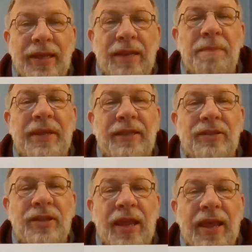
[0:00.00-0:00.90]
It
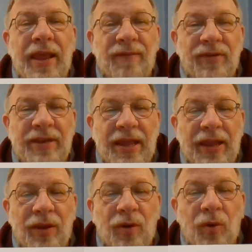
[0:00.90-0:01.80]
means
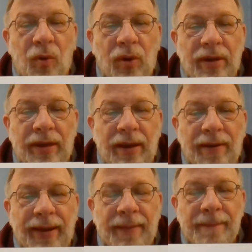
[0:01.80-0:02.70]
everyday or
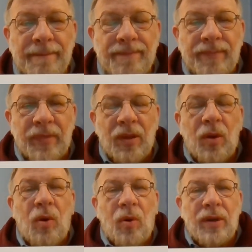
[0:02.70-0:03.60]
ordinary.
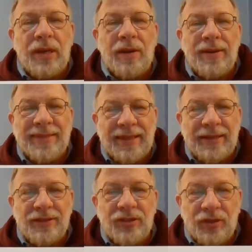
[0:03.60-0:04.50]
Ordinary
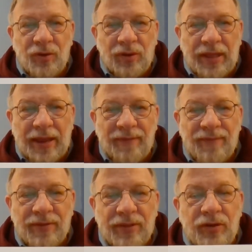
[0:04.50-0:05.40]
things in your
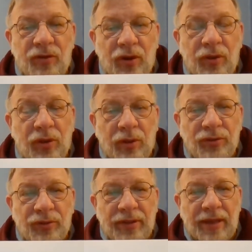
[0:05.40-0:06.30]
life that draw you
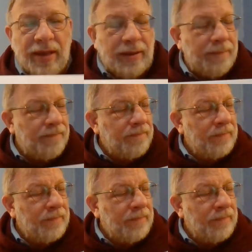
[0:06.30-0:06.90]
closer to God.